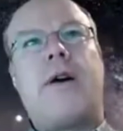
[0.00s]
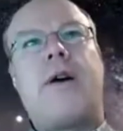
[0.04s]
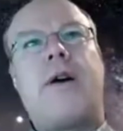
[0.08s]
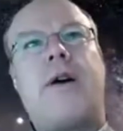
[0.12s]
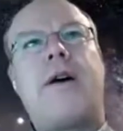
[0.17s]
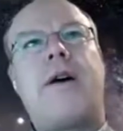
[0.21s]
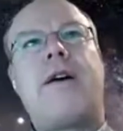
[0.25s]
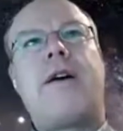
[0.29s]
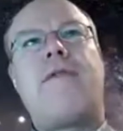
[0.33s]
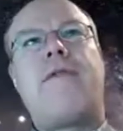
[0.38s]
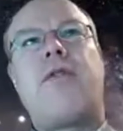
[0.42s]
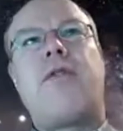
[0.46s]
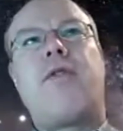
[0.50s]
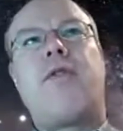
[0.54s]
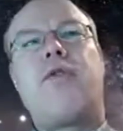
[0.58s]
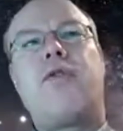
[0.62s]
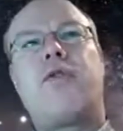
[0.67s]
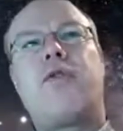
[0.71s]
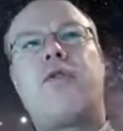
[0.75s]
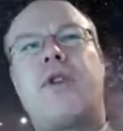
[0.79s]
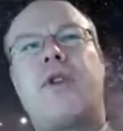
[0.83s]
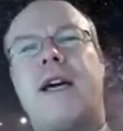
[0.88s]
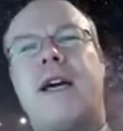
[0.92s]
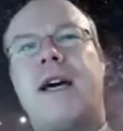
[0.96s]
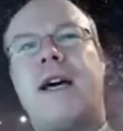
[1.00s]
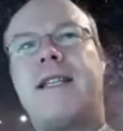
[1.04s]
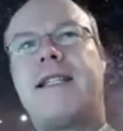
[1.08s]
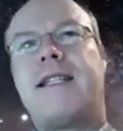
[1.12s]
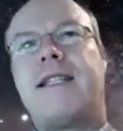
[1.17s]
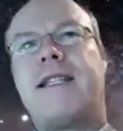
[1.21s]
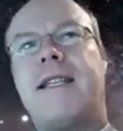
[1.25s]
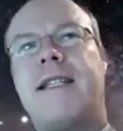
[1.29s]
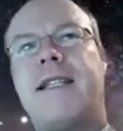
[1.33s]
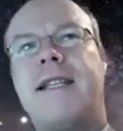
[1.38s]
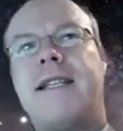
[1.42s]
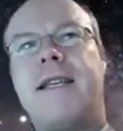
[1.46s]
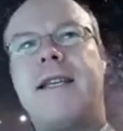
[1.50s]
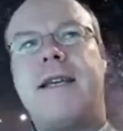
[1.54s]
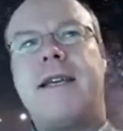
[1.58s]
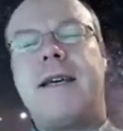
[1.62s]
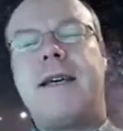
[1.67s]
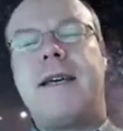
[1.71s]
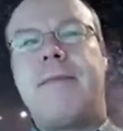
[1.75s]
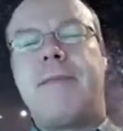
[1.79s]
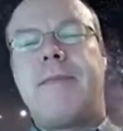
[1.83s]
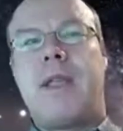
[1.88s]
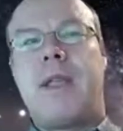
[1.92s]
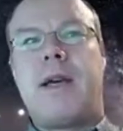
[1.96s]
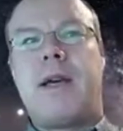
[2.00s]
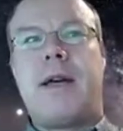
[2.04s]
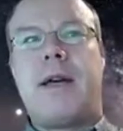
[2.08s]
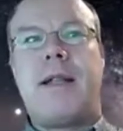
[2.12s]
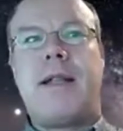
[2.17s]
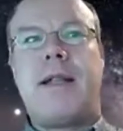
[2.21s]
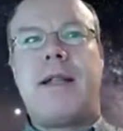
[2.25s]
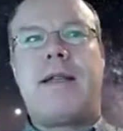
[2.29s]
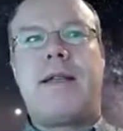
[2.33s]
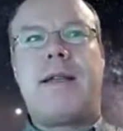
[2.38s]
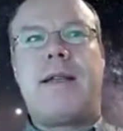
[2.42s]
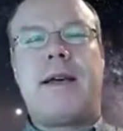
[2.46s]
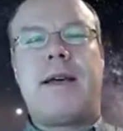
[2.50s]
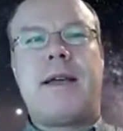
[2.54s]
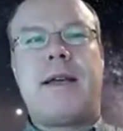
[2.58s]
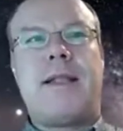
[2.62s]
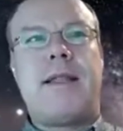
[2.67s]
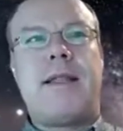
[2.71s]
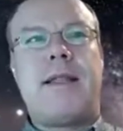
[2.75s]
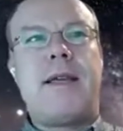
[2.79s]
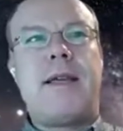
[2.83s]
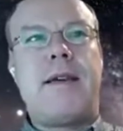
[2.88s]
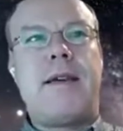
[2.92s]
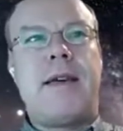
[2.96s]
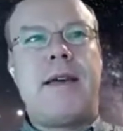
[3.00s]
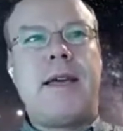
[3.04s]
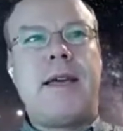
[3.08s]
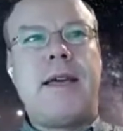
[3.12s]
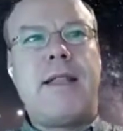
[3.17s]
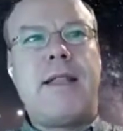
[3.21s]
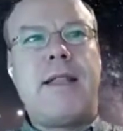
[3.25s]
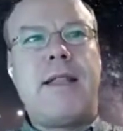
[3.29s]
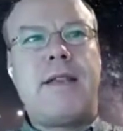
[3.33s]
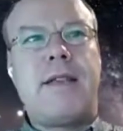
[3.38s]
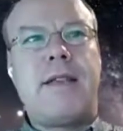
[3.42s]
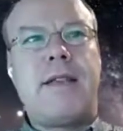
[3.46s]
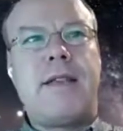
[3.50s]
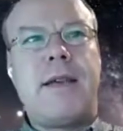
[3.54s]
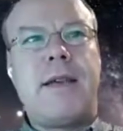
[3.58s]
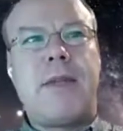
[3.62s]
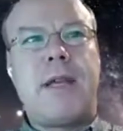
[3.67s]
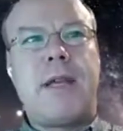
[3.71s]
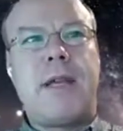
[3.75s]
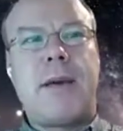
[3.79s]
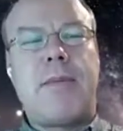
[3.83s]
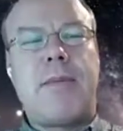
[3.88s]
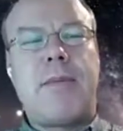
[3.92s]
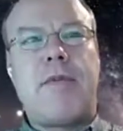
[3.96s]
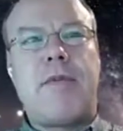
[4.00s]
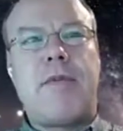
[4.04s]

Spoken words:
I focus on gas sensing, and I take again the same type of